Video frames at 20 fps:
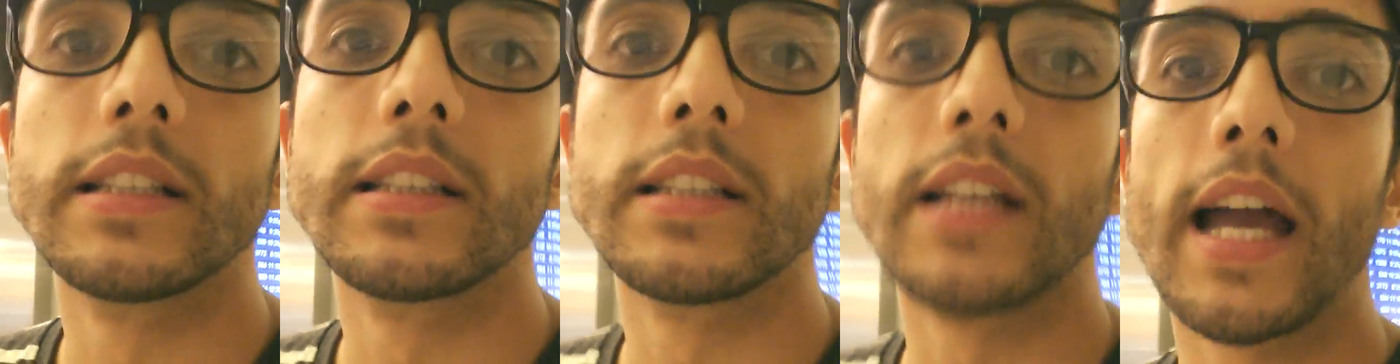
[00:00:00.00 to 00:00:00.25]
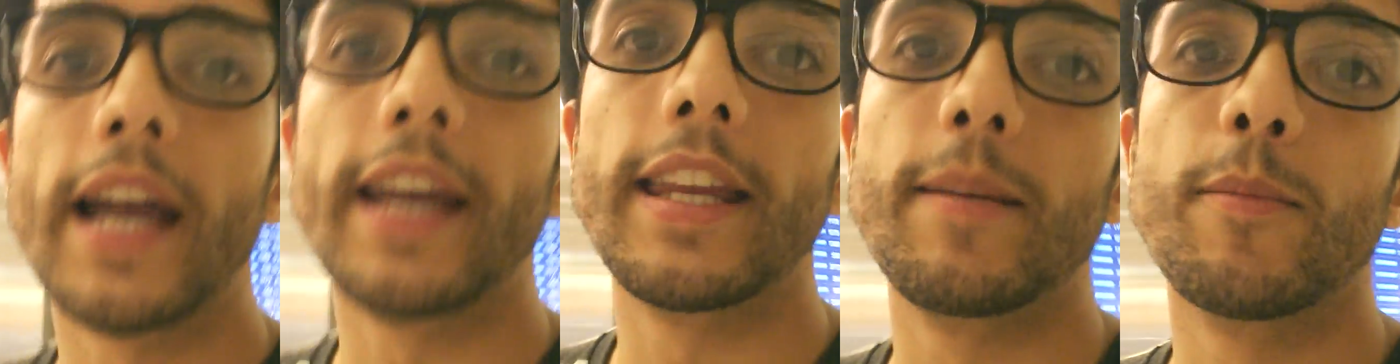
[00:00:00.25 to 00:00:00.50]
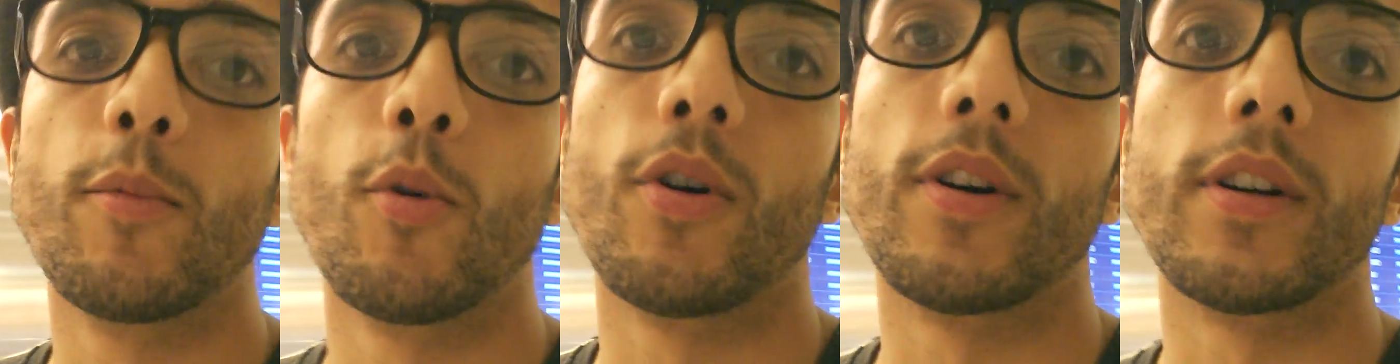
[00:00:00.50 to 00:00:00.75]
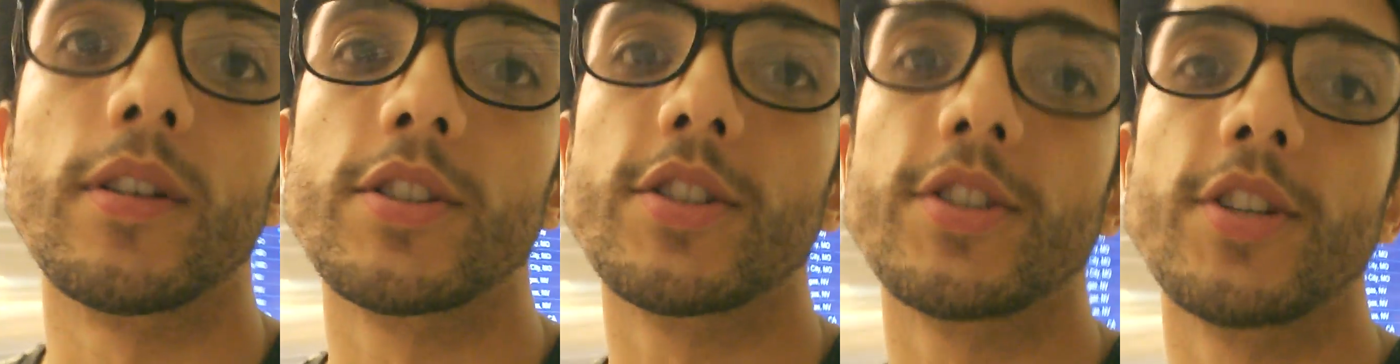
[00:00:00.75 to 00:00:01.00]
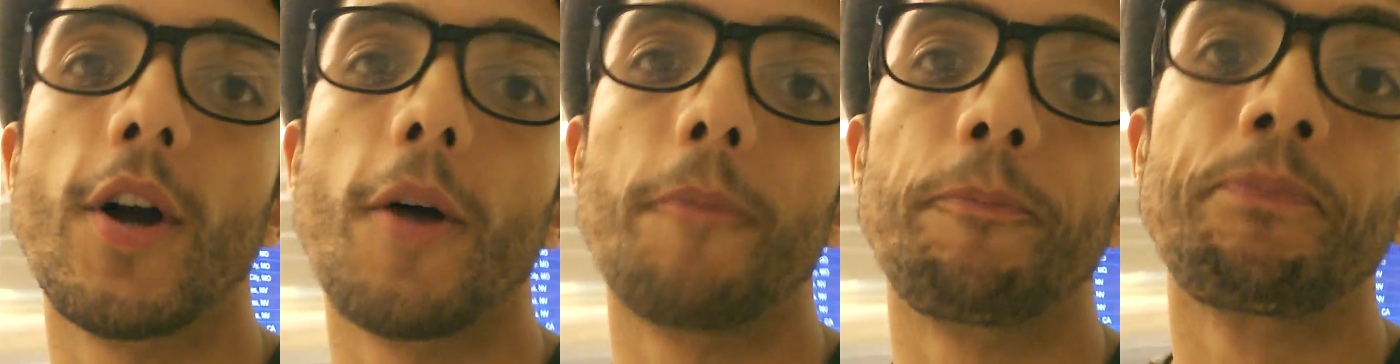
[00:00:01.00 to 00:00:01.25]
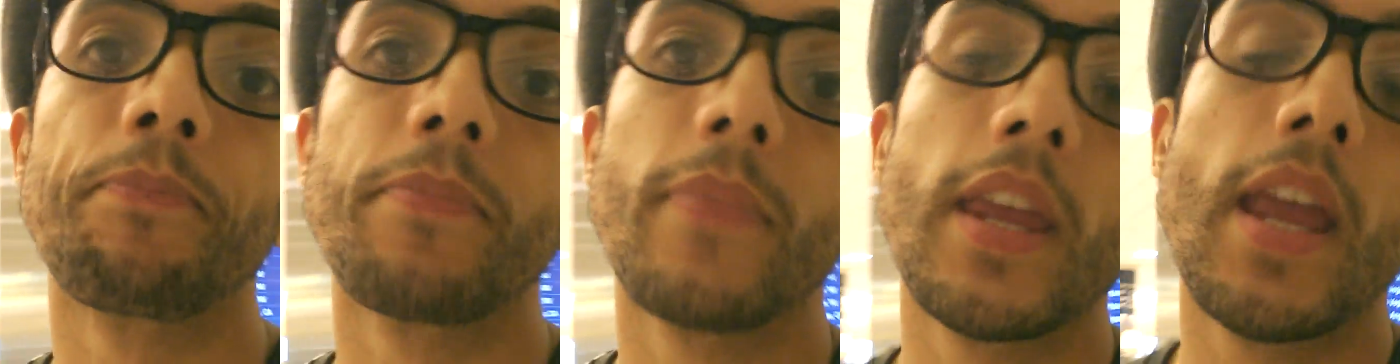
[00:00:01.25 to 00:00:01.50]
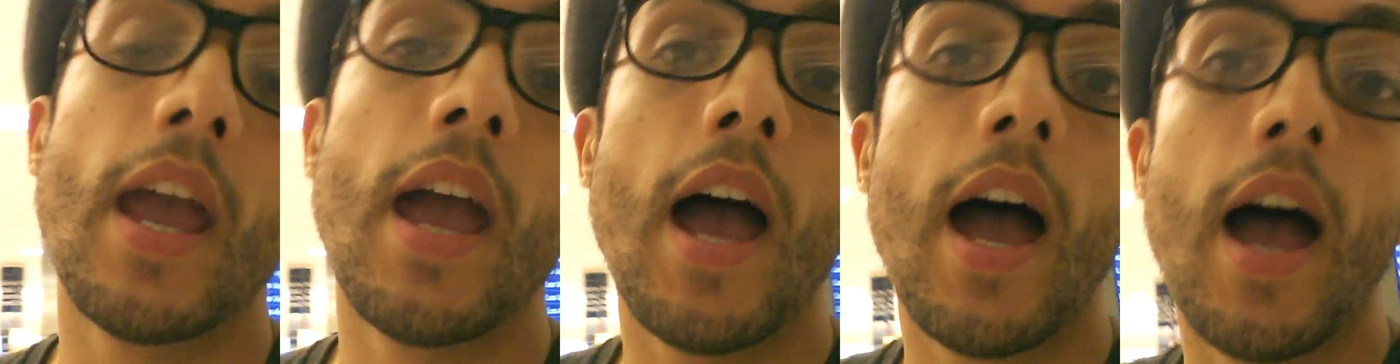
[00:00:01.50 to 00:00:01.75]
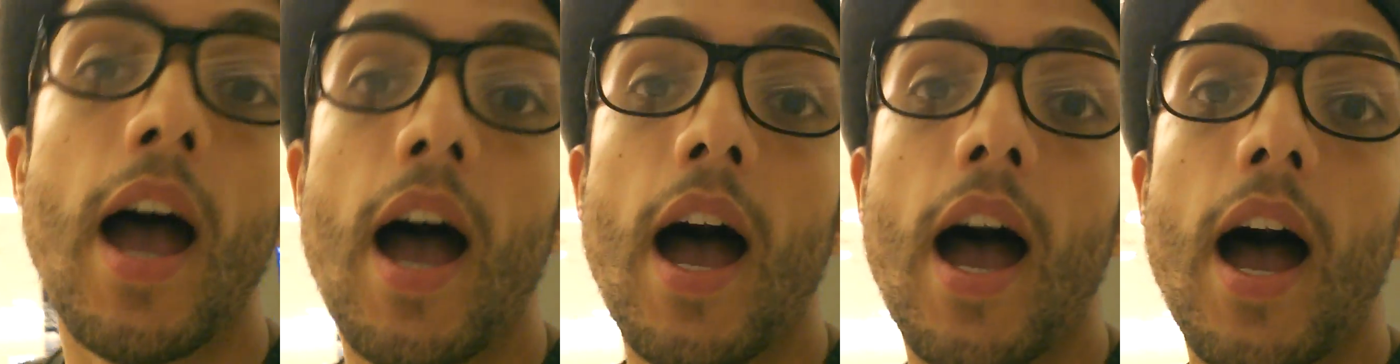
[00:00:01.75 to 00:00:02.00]
not anymore. So
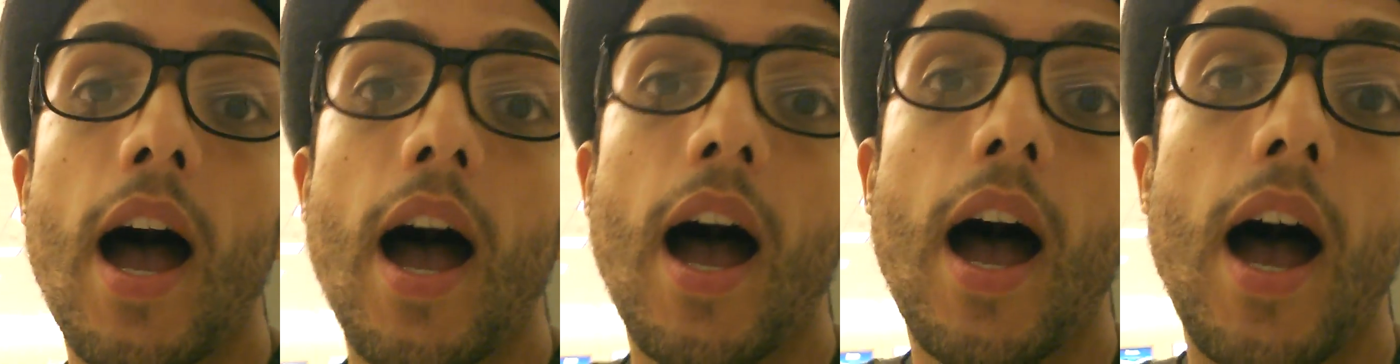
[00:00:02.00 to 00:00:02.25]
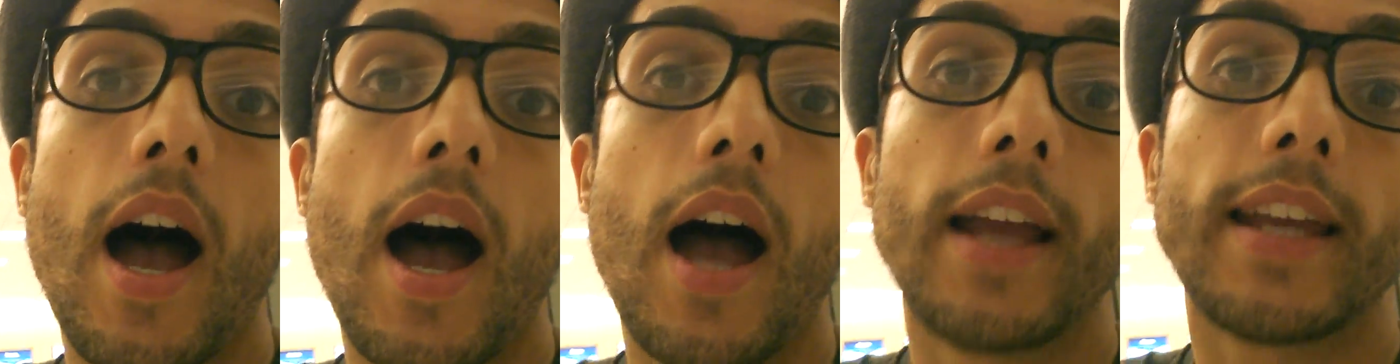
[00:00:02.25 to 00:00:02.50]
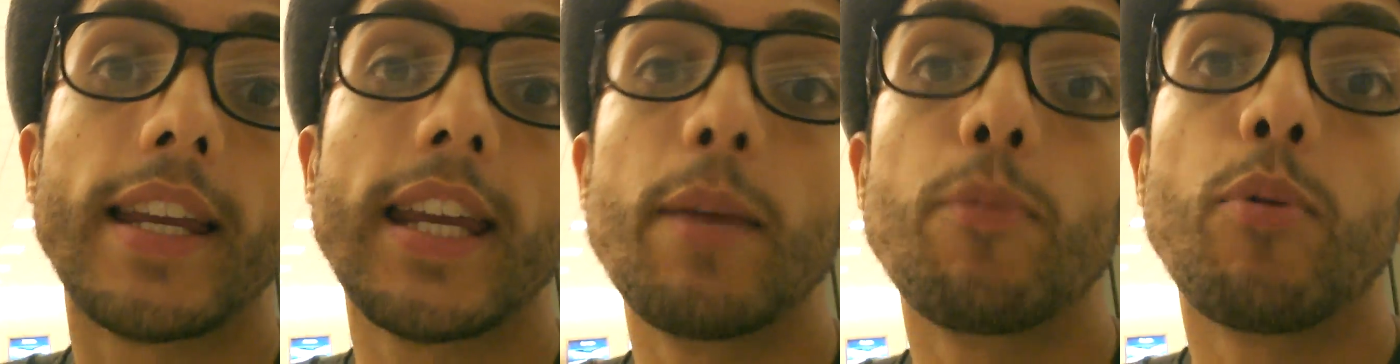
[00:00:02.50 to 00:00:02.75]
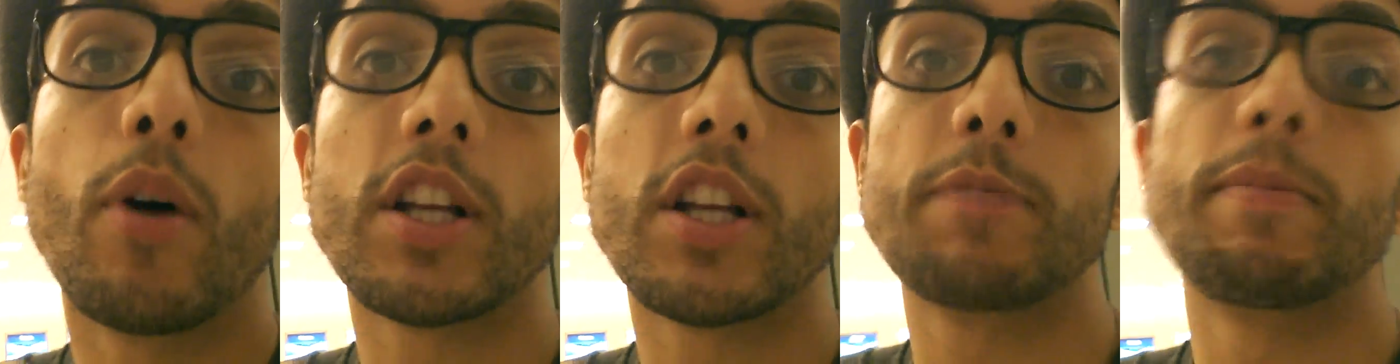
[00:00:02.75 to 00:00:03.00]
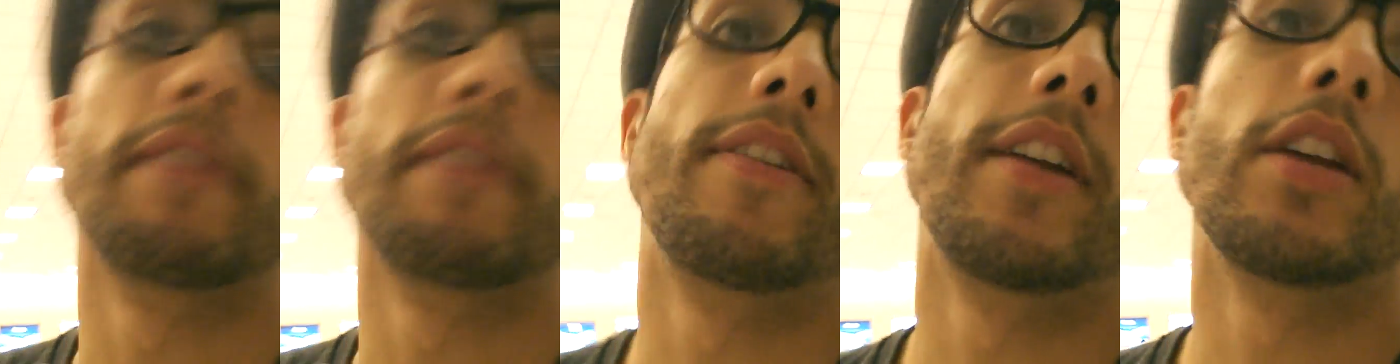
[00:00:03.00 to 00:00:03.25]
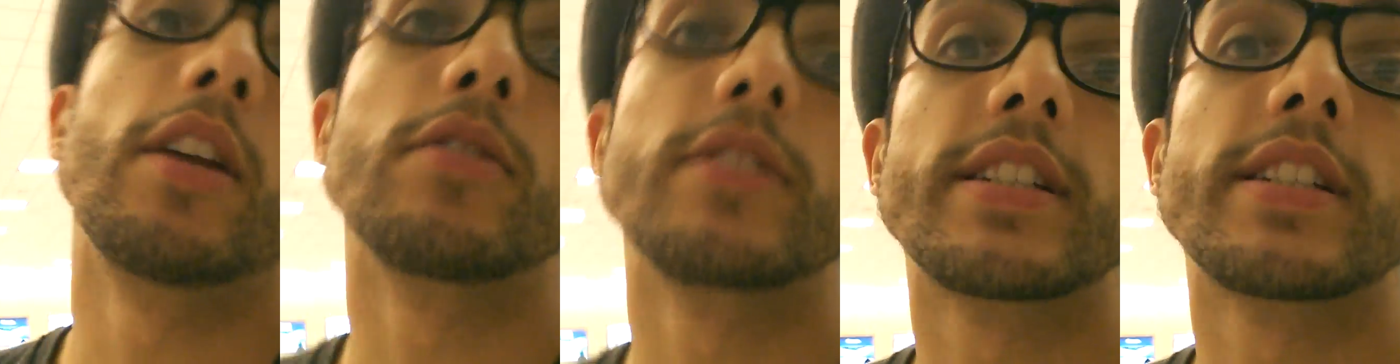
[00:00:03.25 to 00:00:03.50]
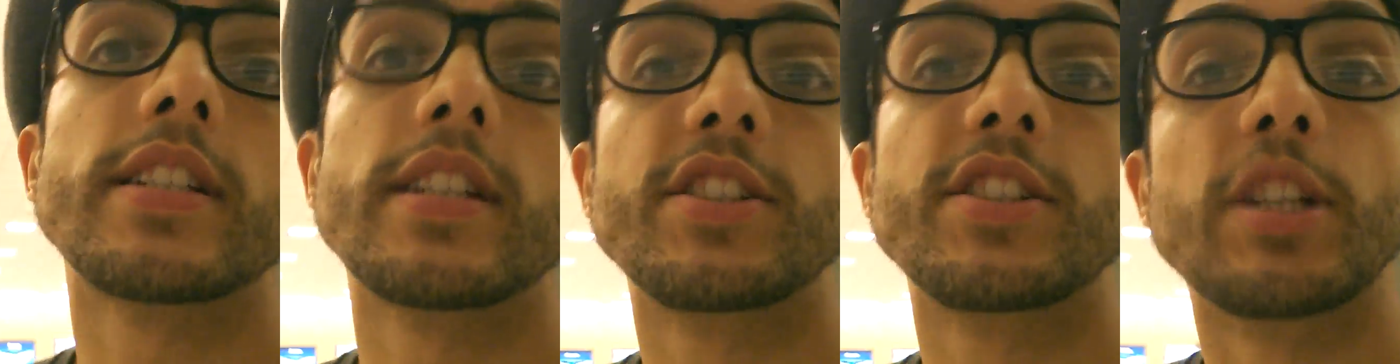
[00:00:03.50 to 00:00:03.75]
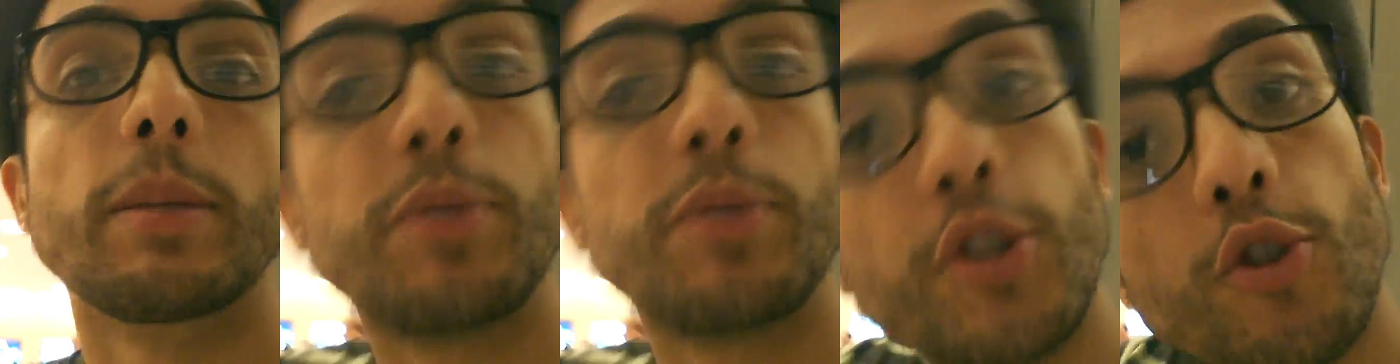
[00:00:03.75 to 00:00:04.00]
keep watching my videos,
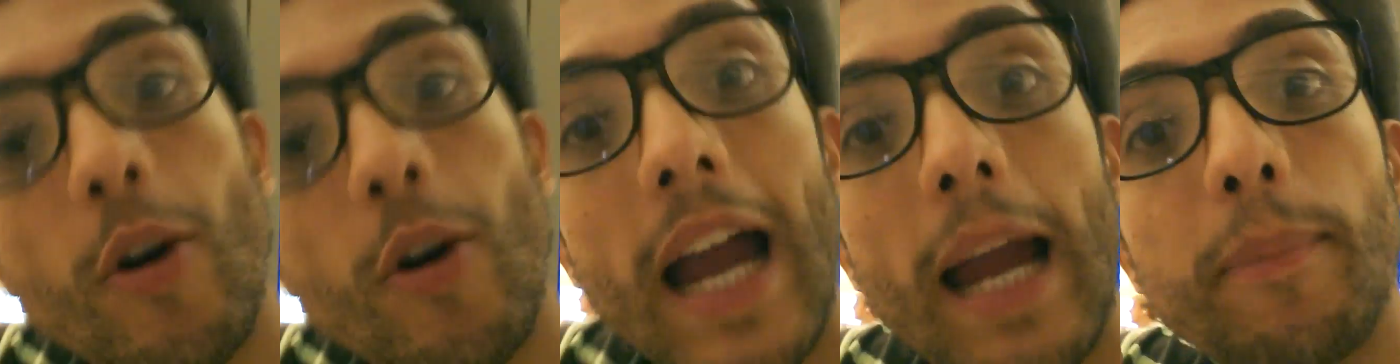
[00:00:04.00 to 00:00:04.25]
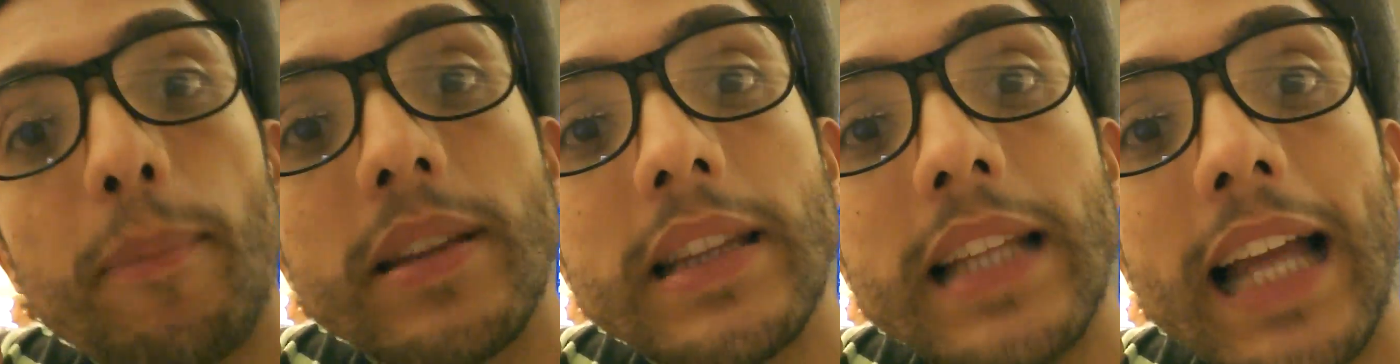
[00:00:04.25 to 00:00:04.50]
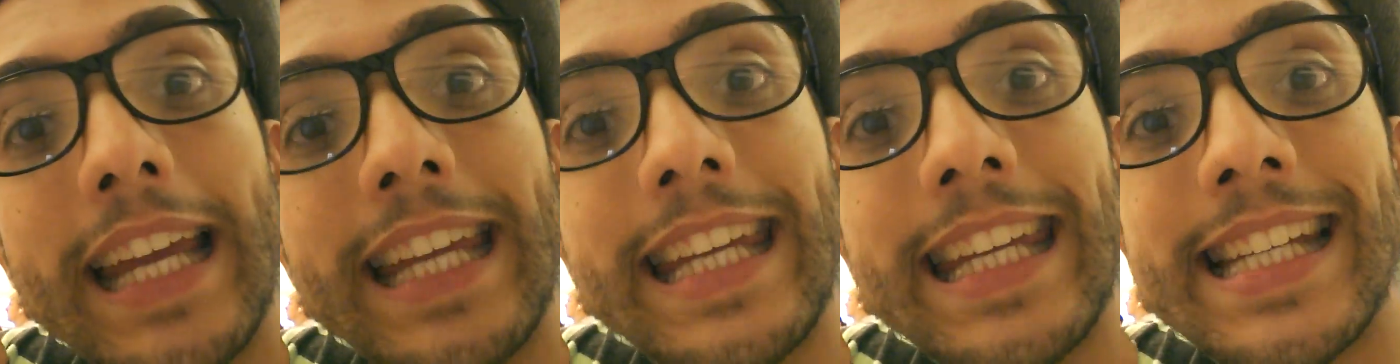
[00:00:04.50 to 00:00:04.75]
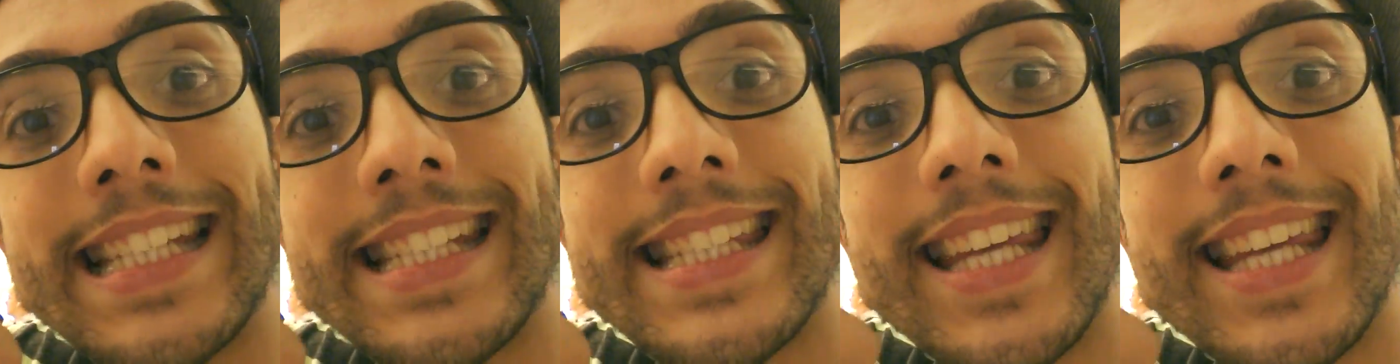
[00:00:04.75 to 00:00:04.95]
subscribe, like it,